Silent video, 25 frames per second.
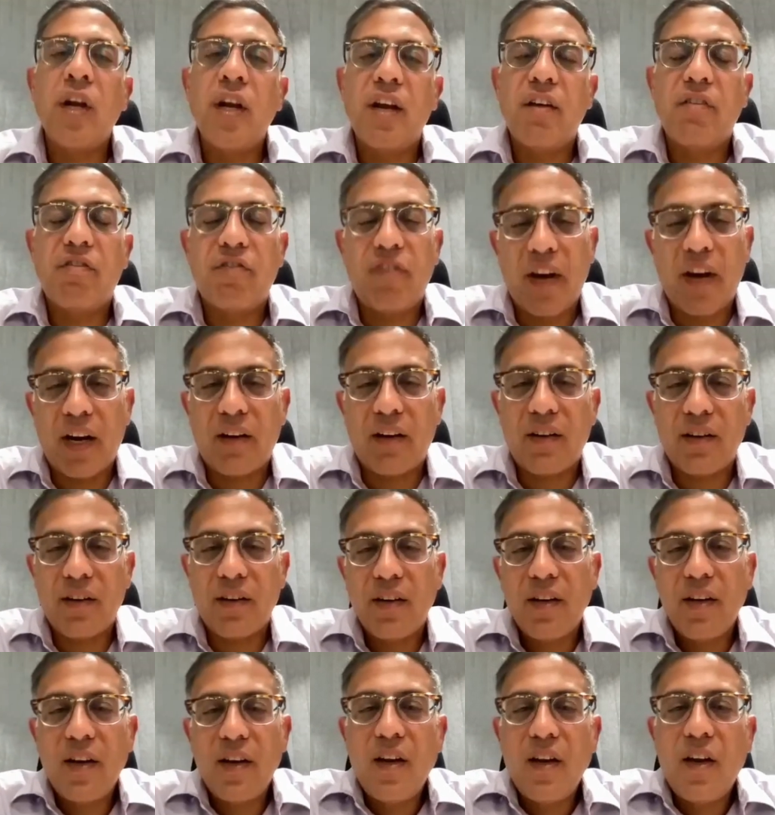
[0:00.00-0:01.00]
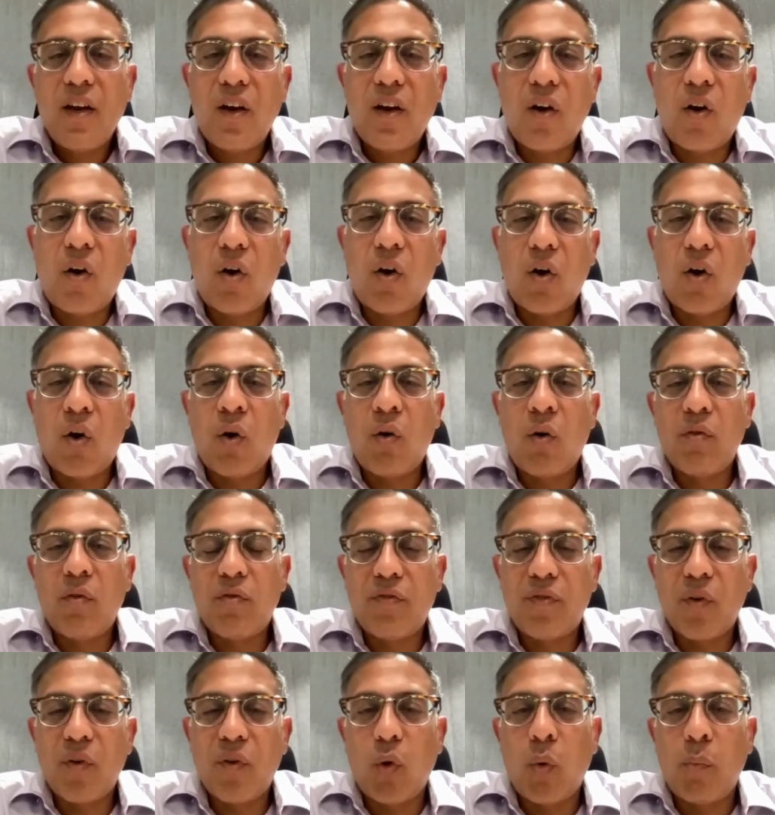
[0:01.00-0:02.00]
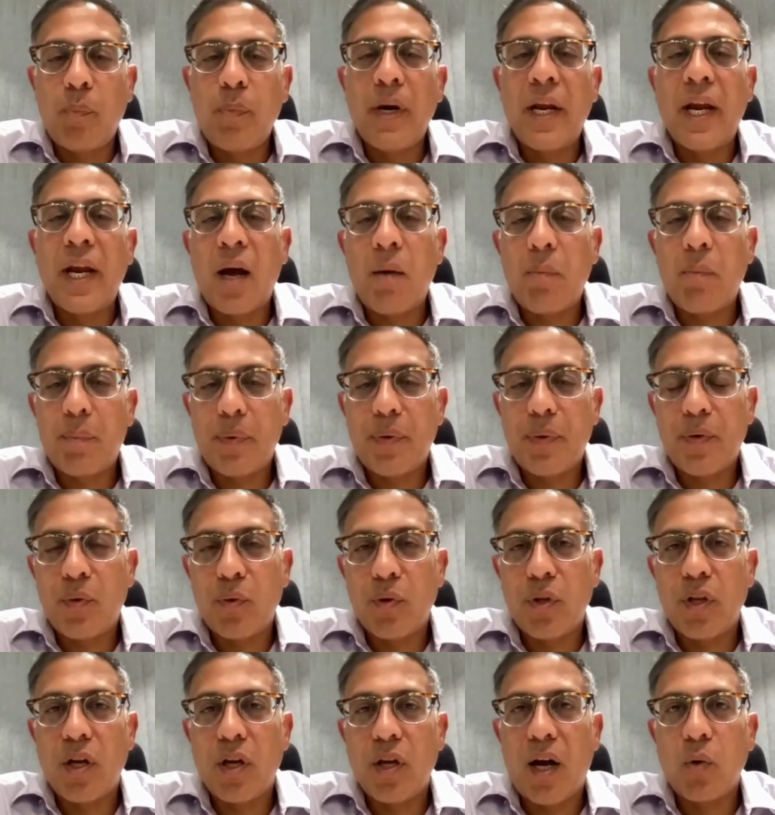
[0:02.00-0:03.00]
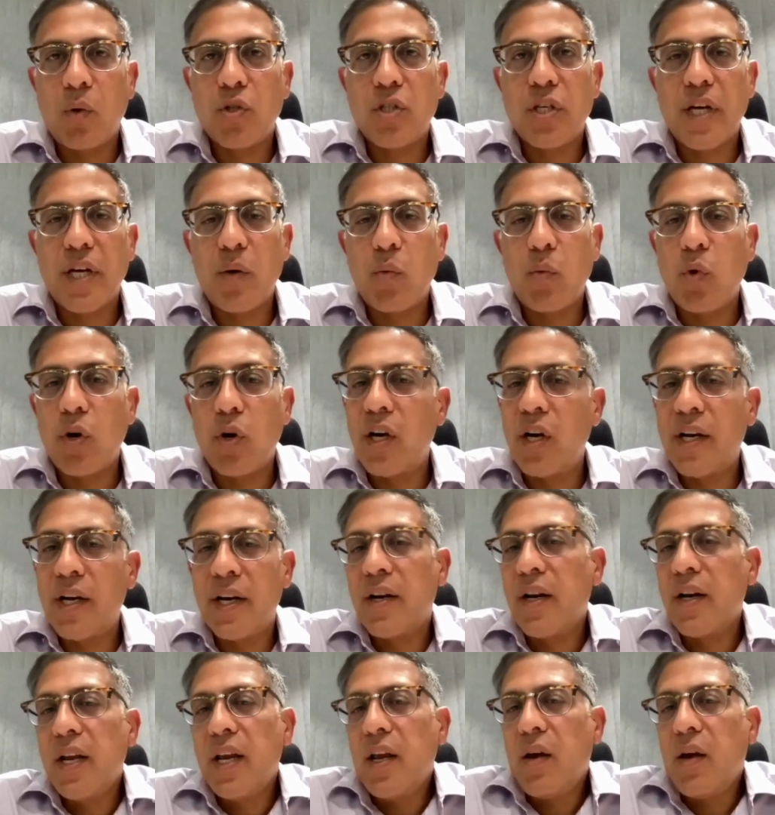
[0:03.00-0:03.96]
effect of opening up to the outside world. And